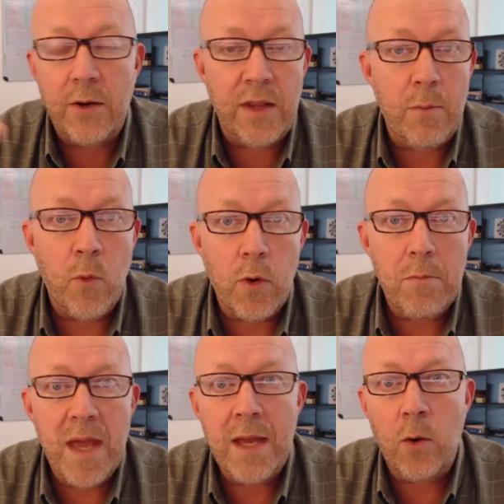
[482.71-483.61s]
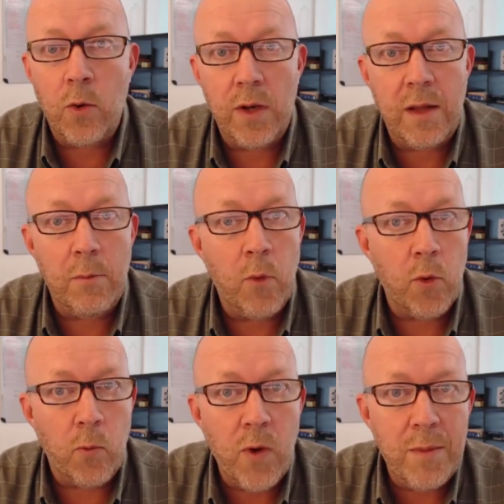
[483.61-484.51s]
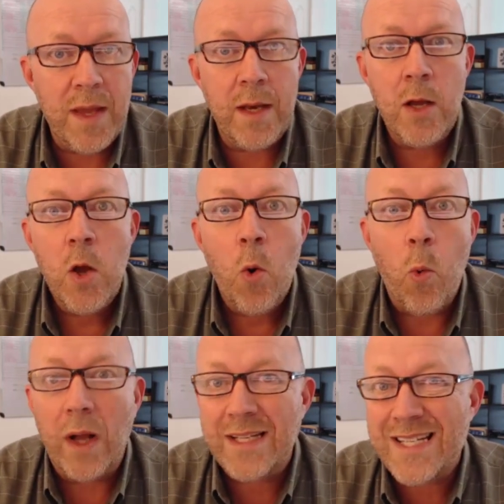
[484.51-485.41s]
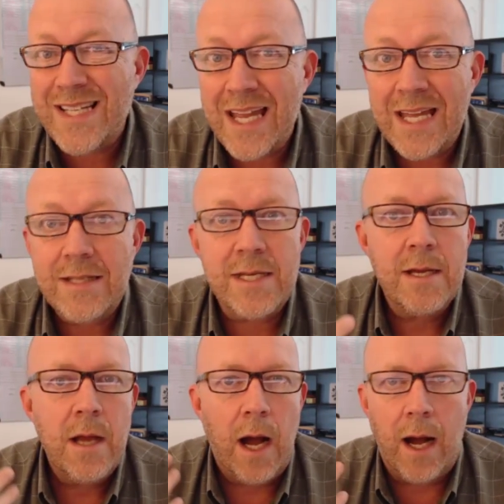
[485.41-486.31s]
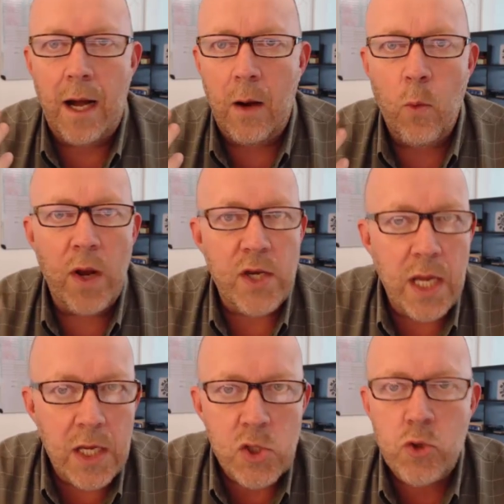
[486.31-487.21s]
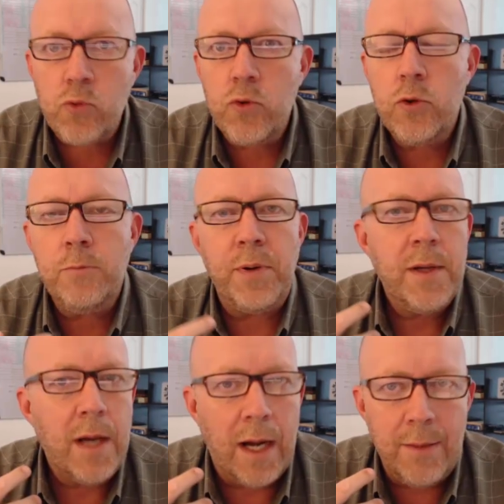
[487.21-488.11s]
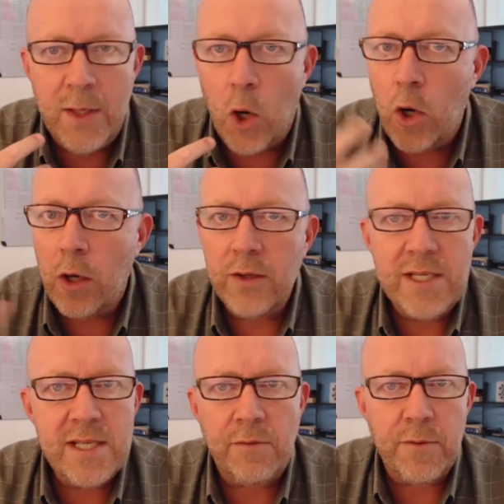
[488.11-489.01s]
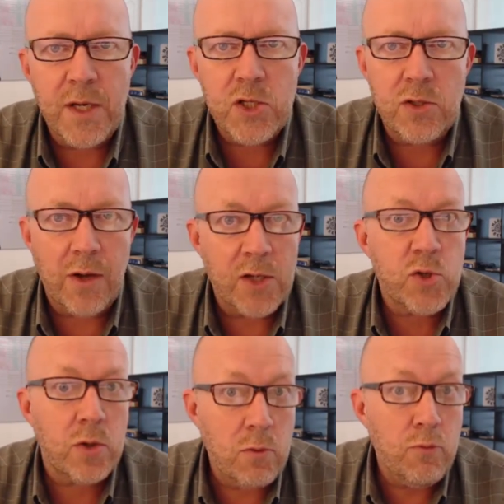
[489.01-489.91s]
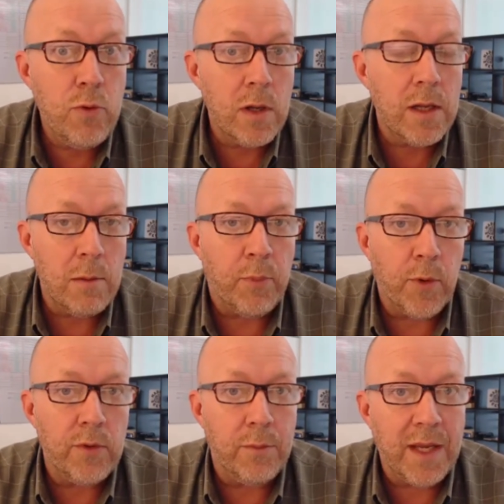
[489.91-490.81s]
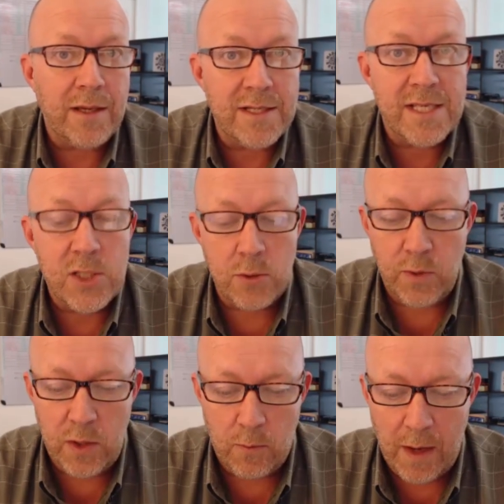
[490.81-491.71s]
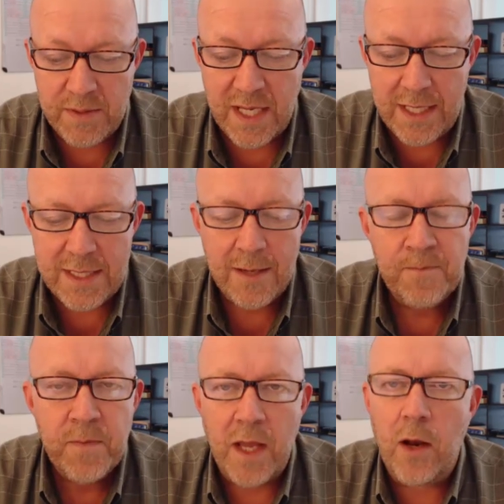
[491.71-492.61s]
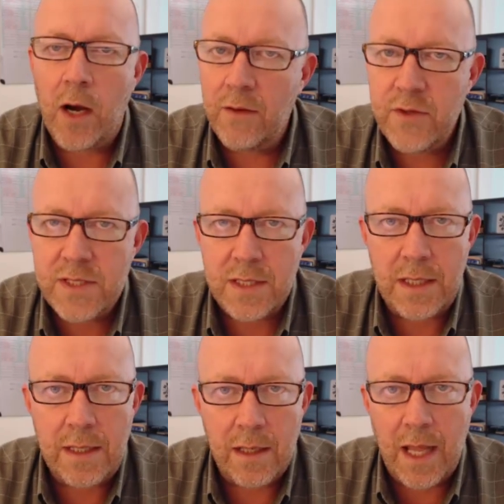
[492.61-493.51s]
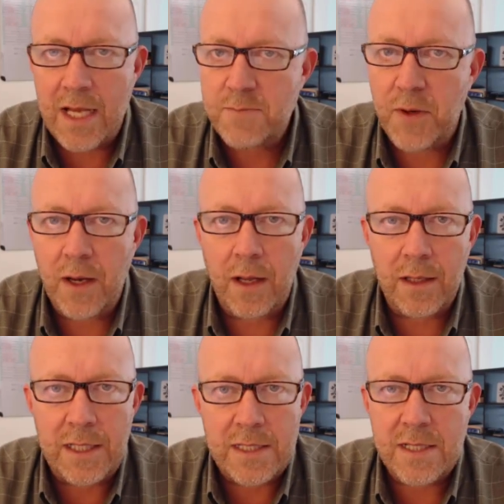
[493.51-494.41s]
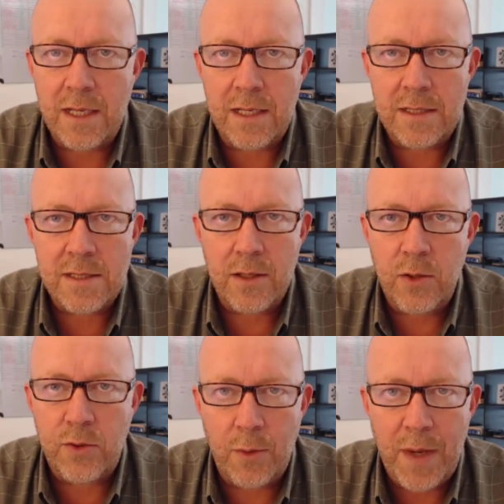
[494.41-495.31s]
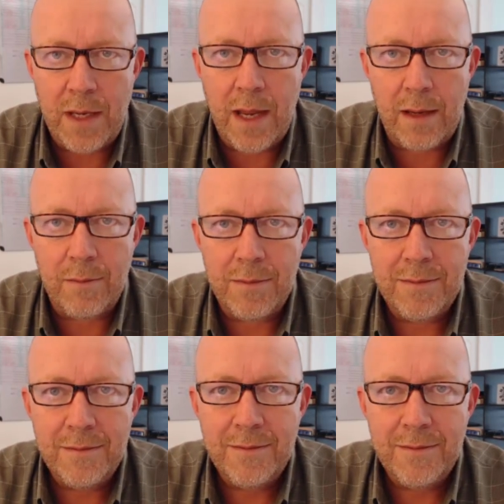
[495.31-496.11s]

Are they more men or they're more women? What state? What age group? I mean, all these information are actually really important to make a decision with your website. And obviously, last but not least, is your domain name.